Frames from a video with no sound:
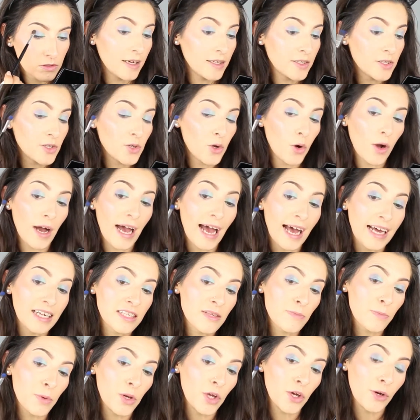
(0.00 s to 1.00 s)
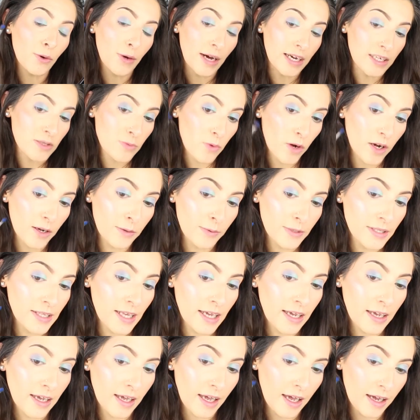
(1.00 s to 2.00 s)
It's not as blue as what I was
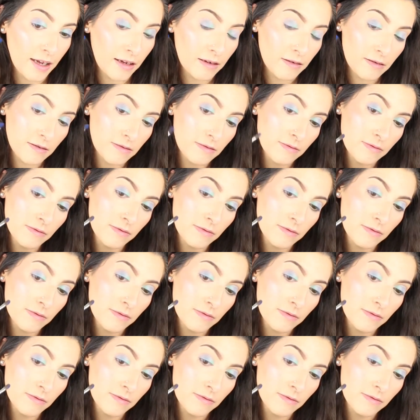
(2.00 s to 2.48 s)
thinking,